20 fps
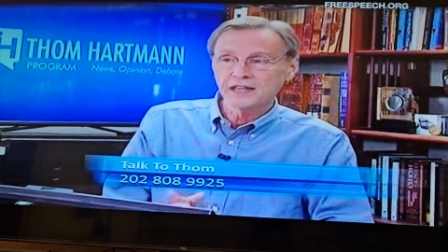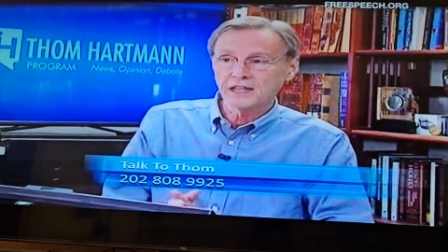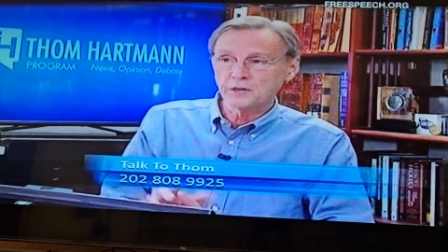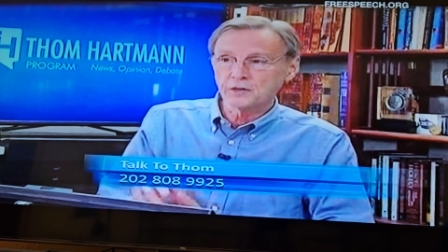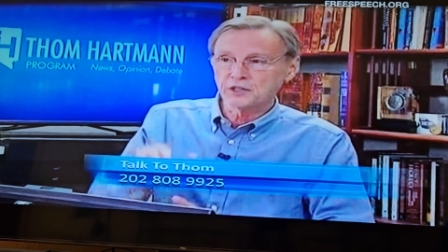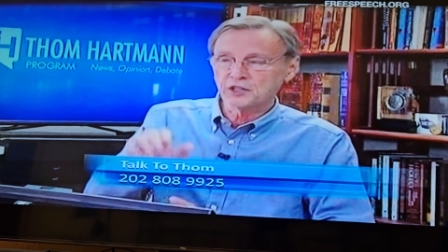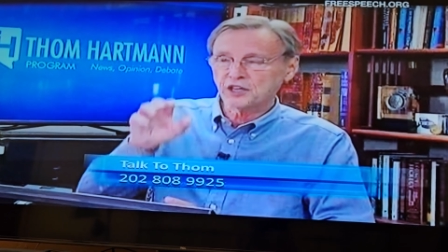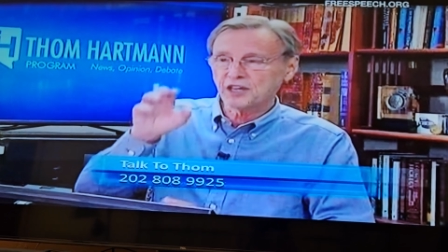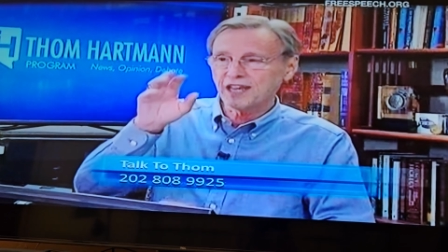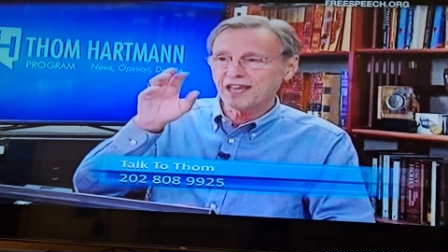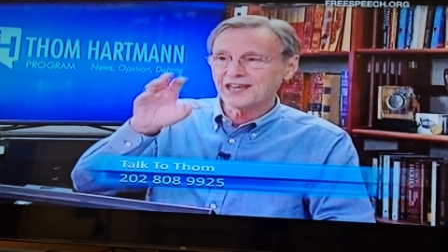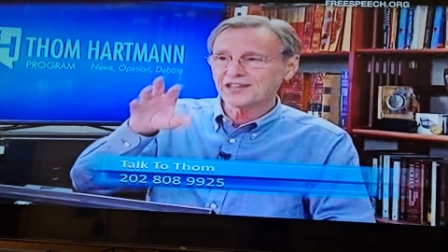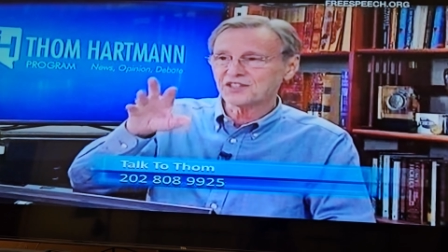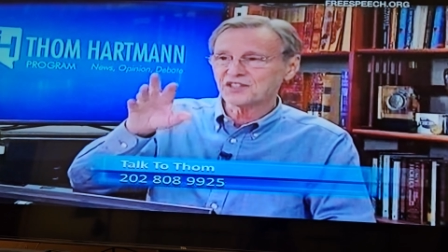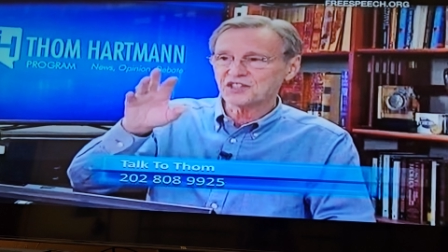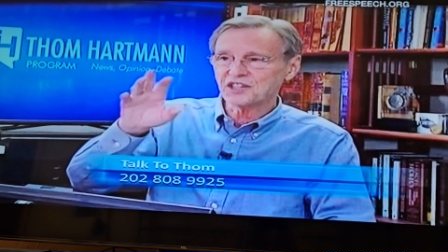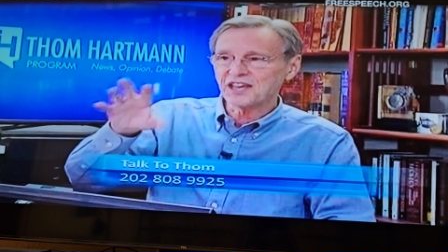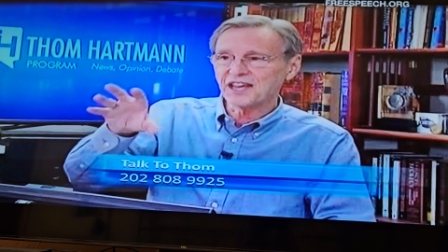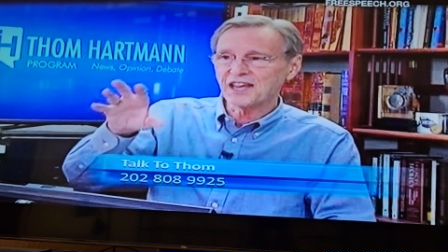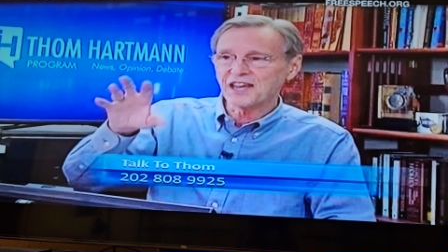In other words, you
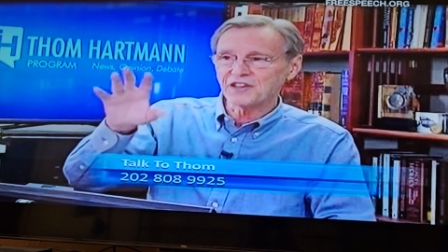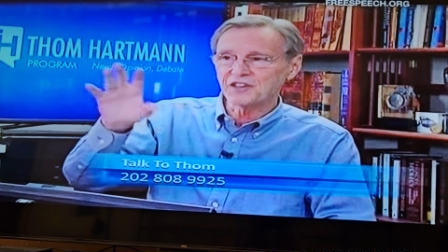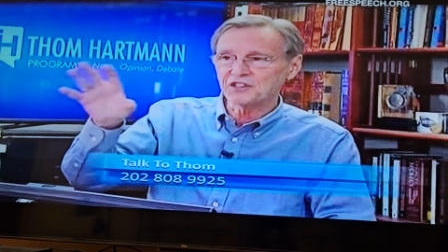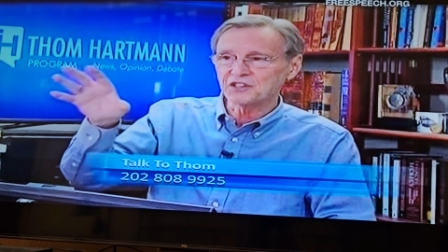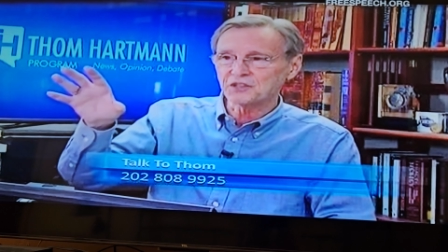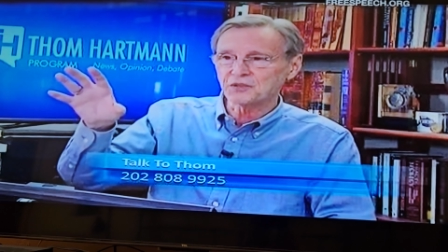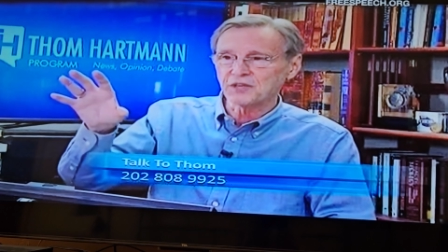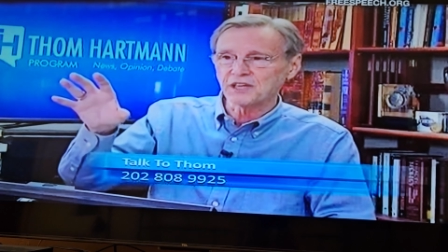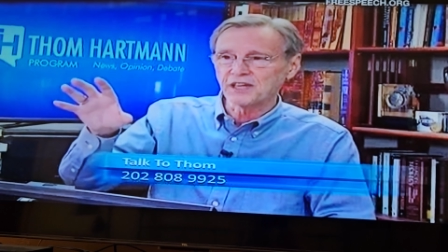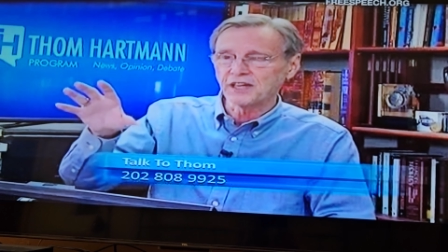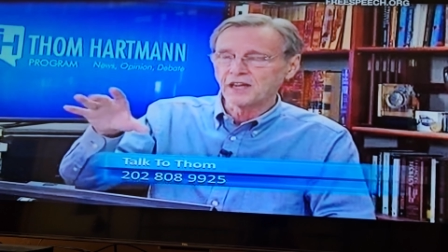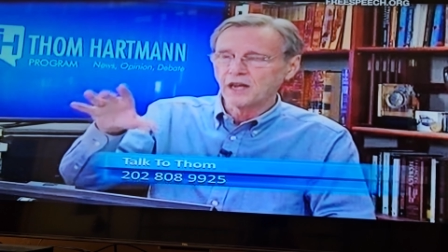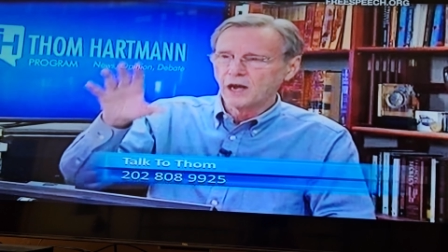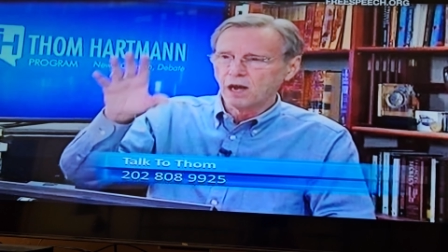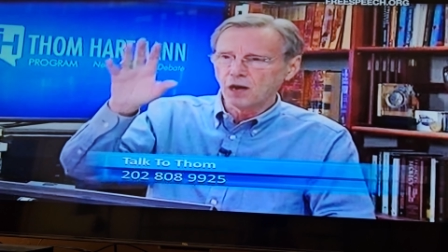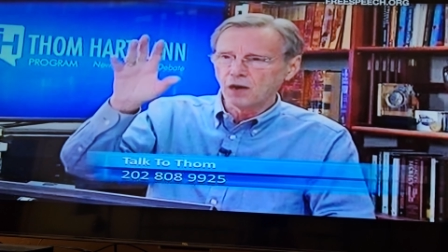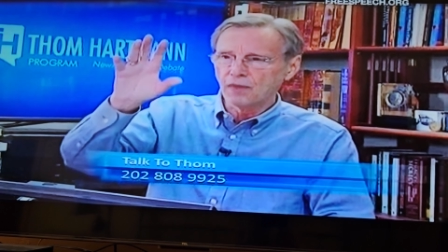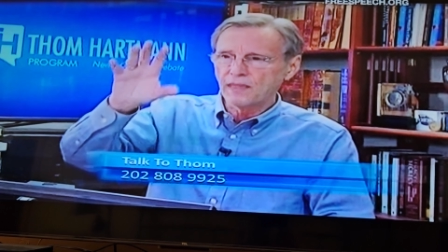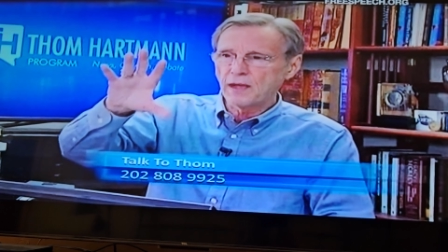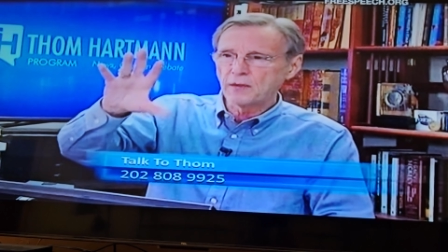can't say on the screen,
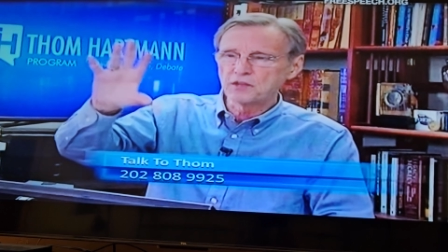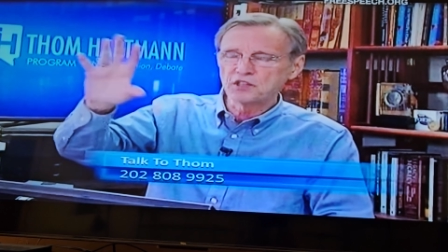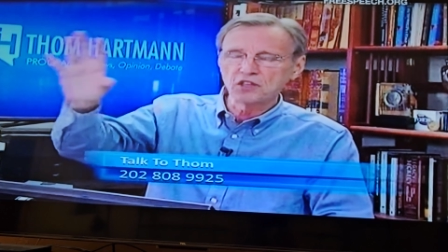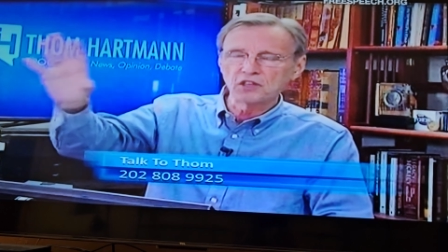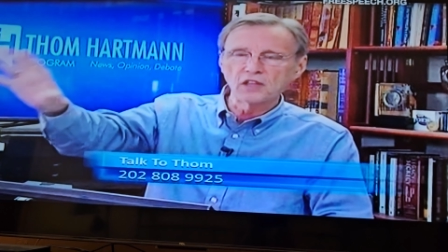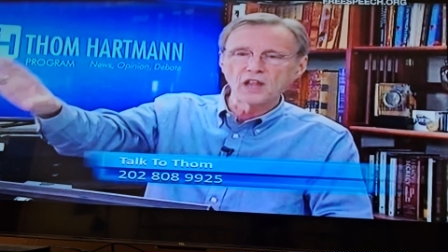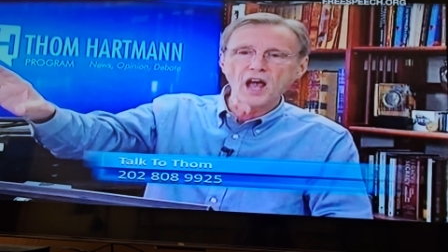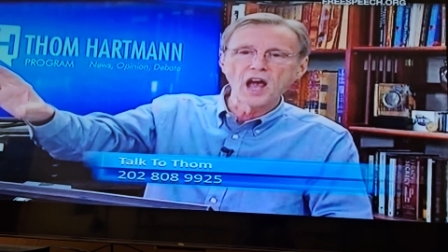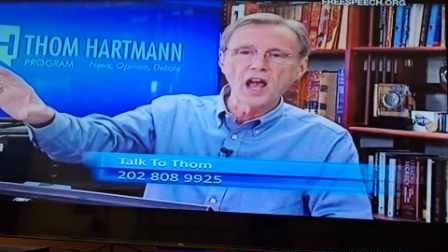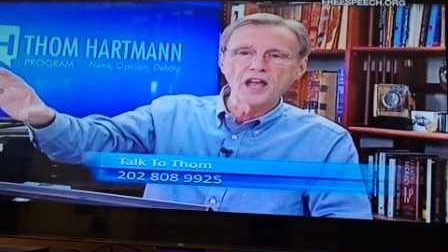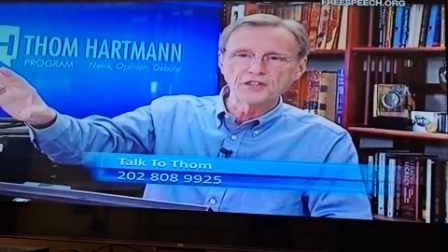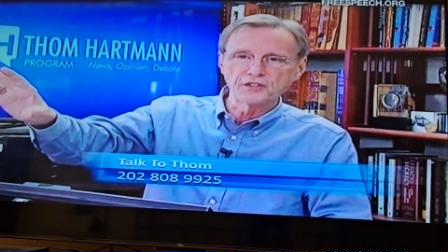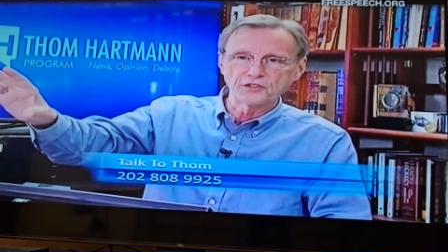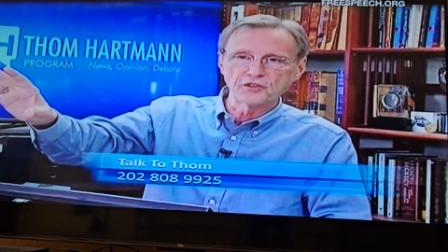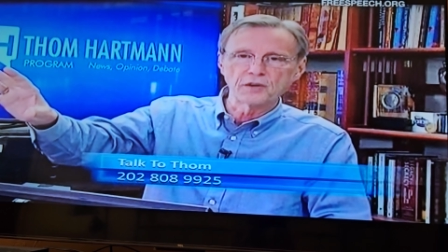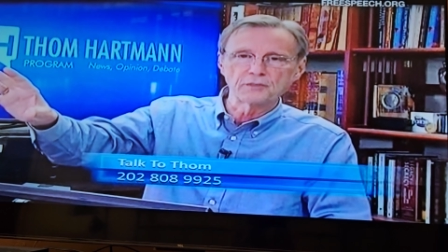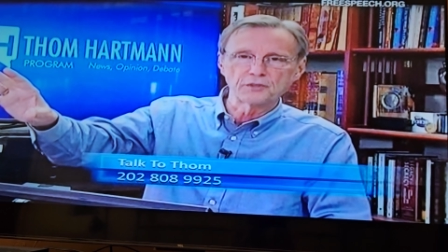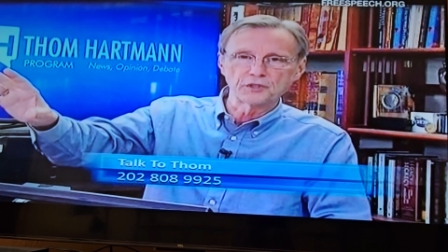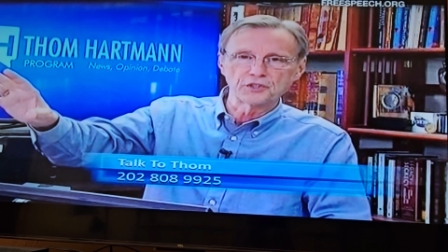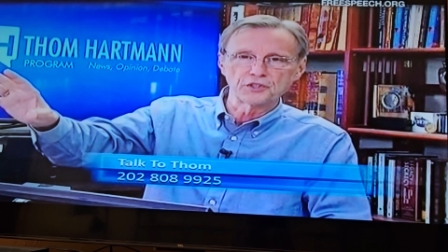oh, that was a lie
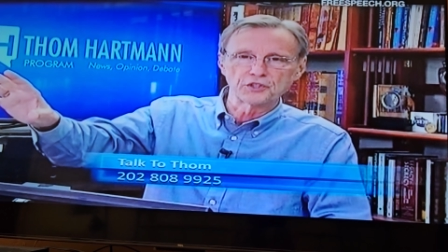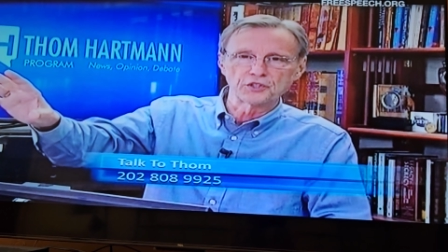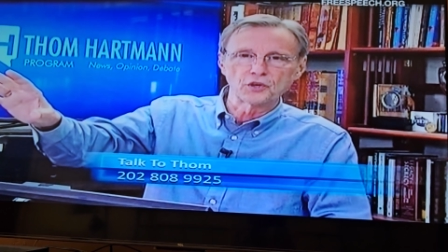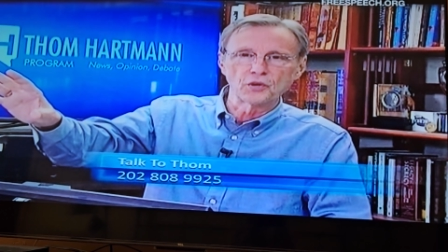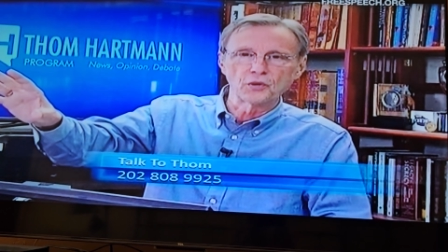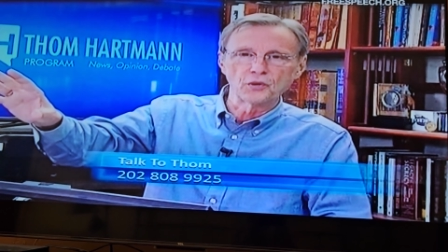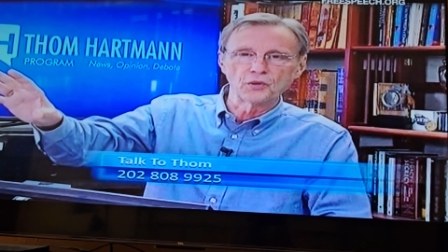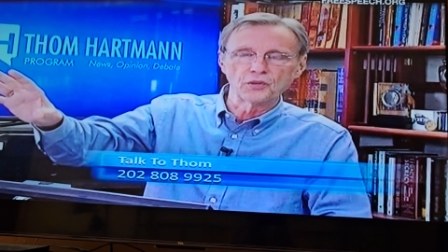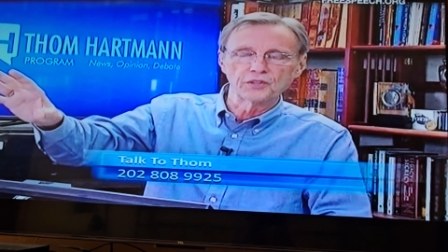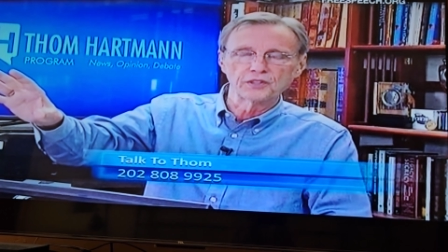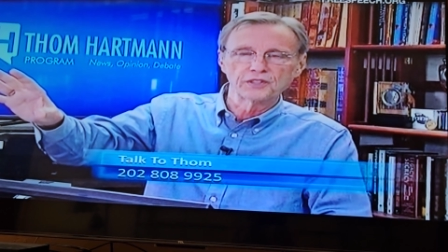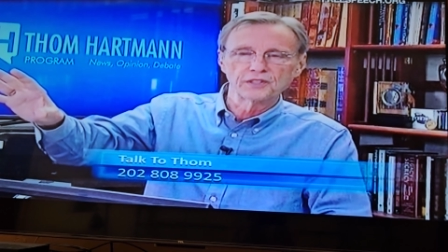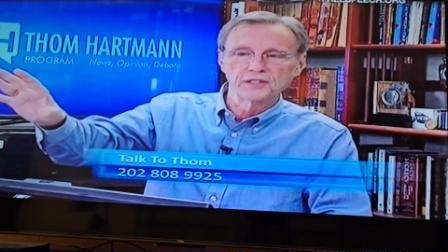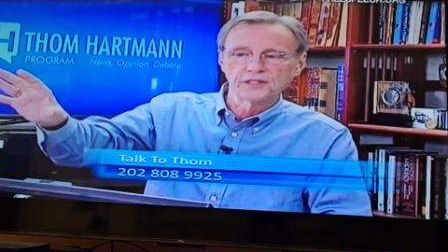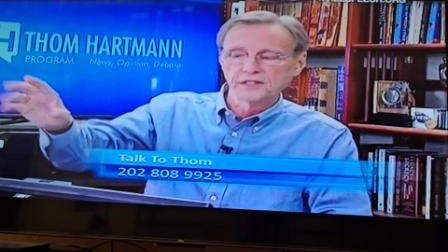Trump just told.